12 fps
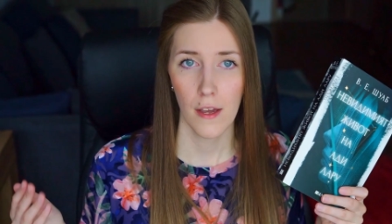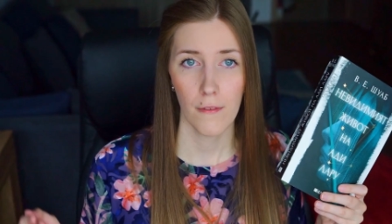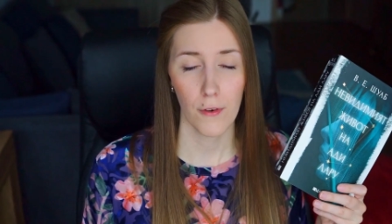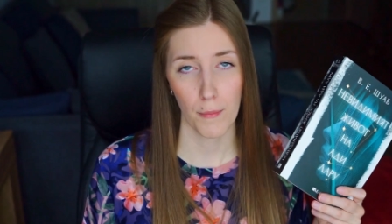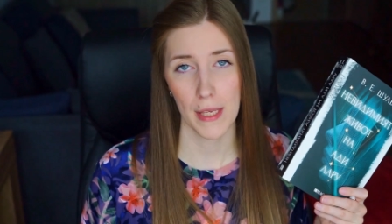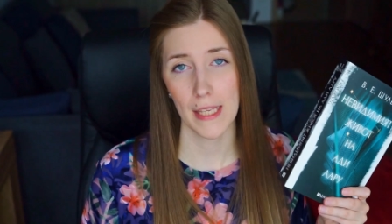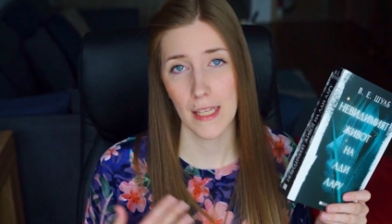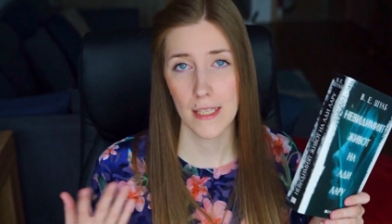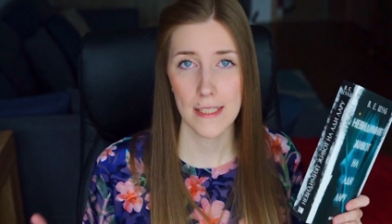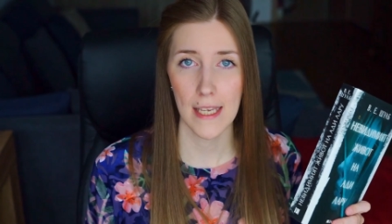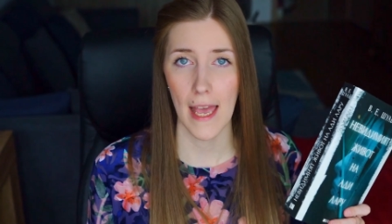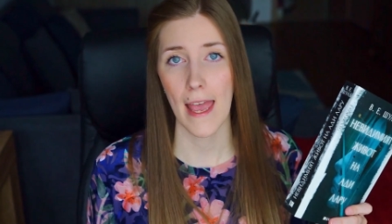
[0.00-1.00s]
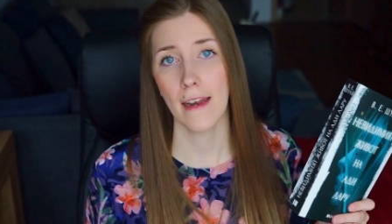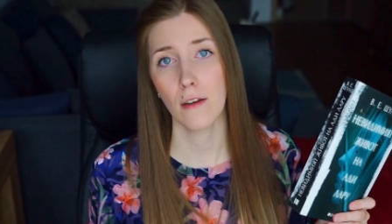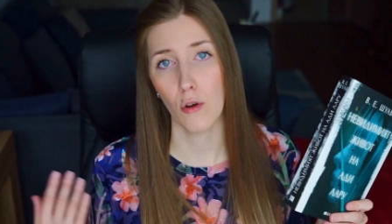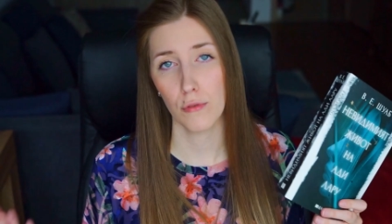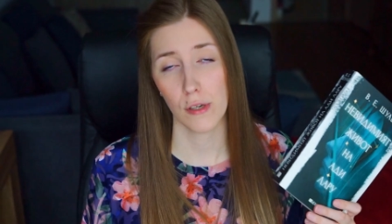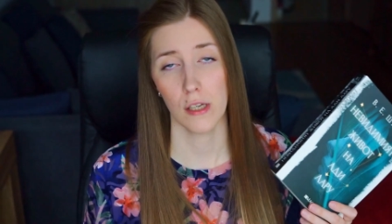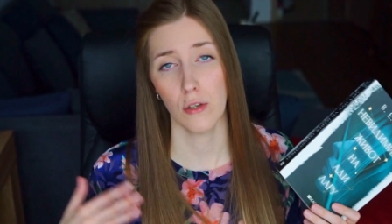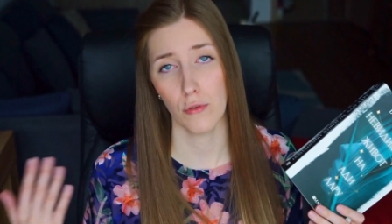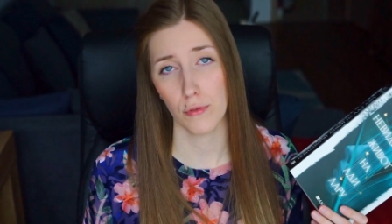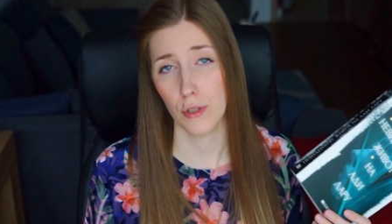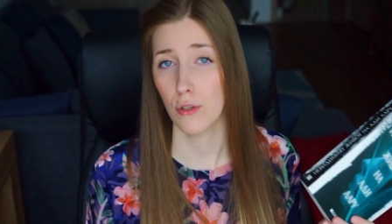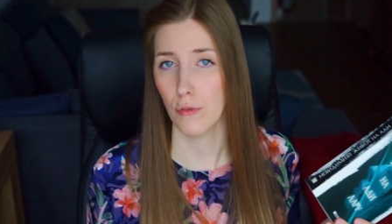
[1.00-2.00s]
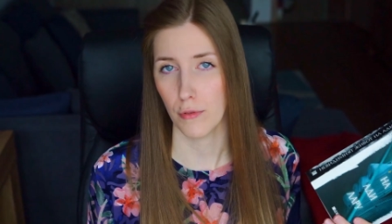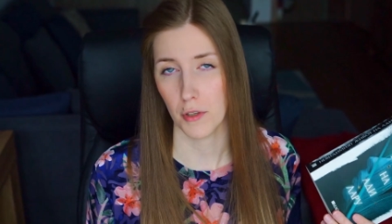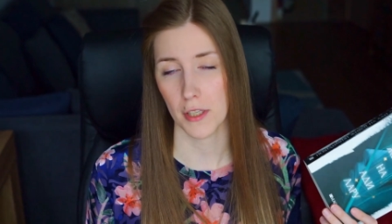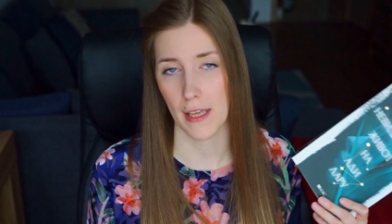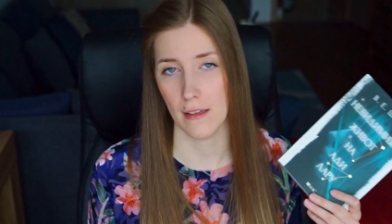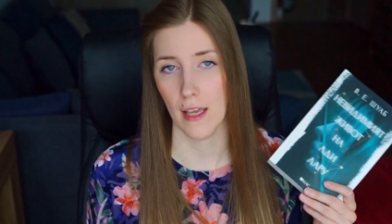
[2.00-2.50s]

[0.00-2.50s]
from beginning to end over and over and over again,